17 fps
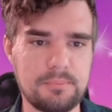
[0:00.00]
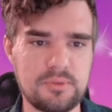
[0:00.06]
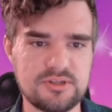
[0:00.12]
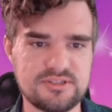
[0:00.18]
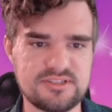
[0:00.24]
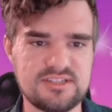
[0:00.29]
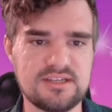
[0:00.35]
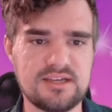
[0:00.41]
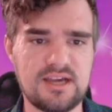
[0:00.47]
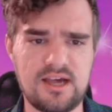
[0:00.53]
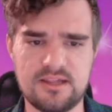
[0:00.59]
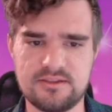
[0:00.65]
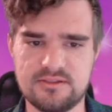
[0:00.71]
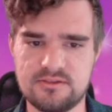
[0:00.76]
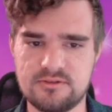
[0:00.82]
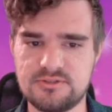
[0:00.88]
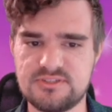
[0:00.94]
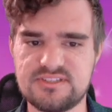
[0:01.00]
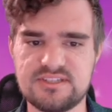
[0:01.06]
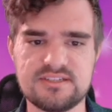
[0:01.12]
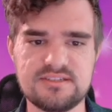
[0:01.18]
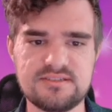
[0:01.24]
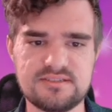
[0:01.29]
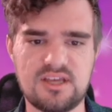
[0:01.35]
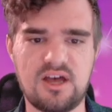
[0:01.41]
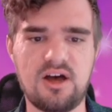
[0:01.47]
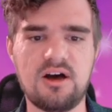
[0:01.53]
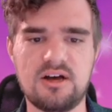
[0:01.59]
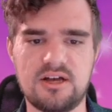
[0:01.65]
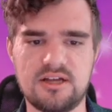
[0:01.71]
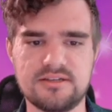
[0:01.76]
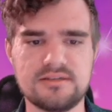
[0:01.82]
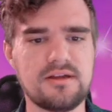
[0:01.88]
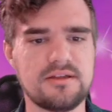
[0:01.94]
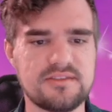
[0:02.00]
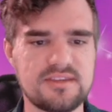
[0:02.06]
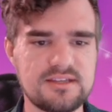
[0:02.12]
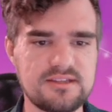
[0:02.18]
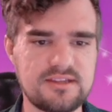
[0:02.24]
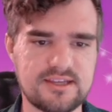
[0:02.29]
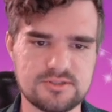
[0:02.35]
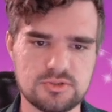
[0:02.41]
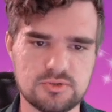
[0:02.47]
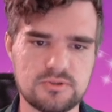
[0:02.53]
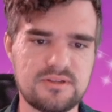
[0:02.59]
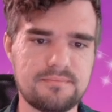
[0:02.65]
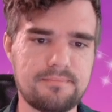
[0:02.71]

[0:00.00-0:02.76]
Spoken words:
putting a Thyrsias on the Elestral,